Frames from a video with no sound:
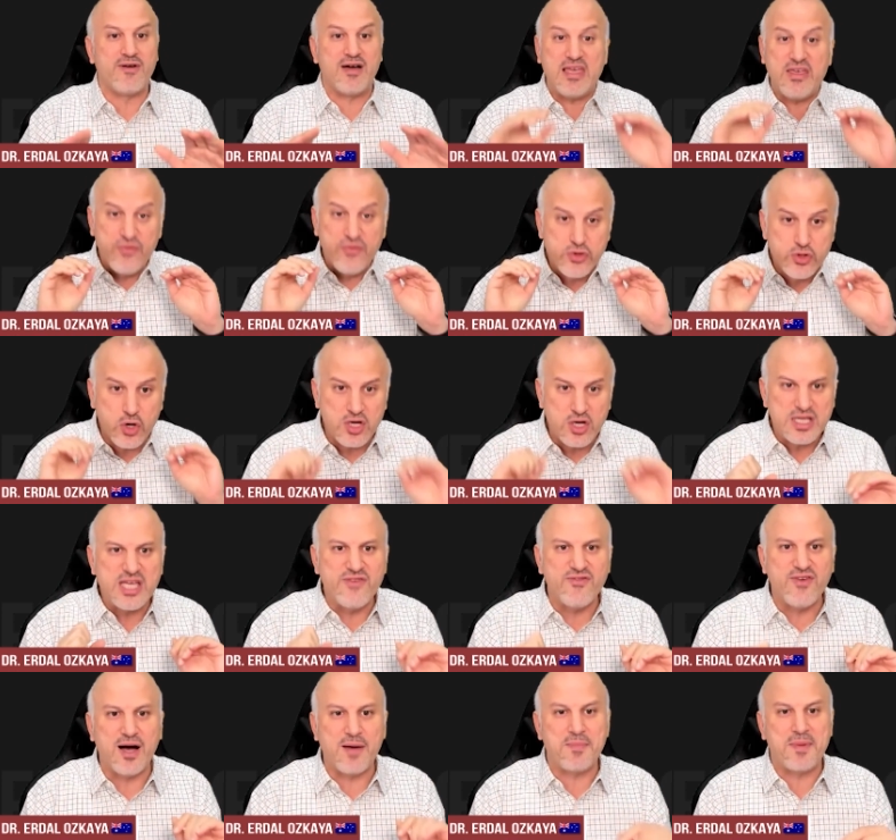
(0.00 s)
If you don't
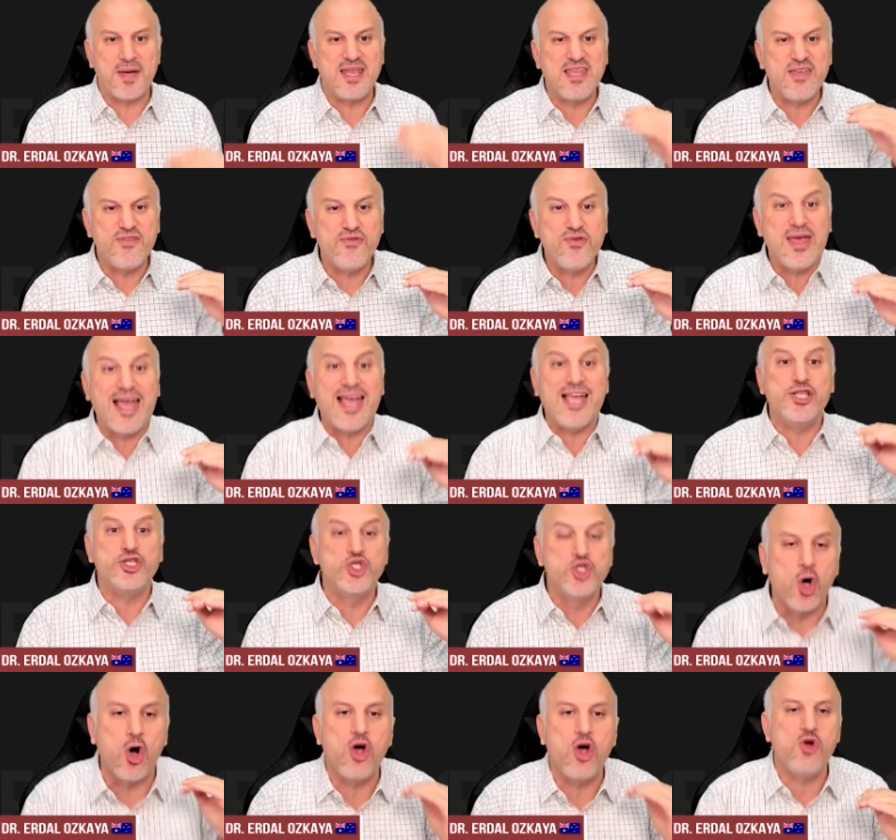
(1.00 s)
give up and if you
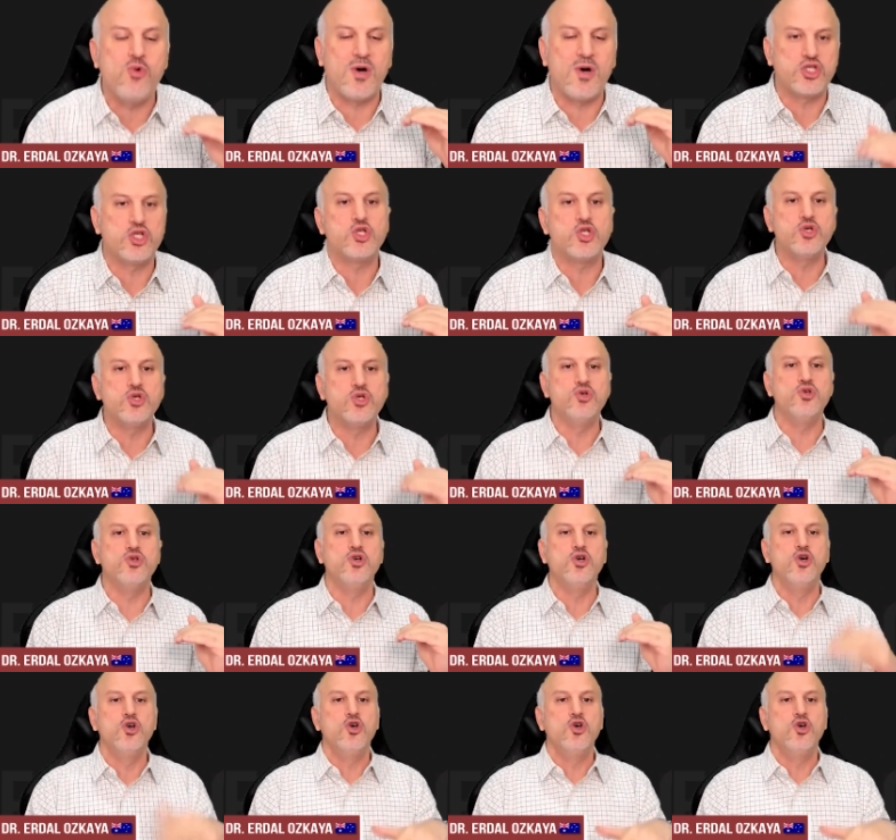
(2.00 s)
enjoy what you do,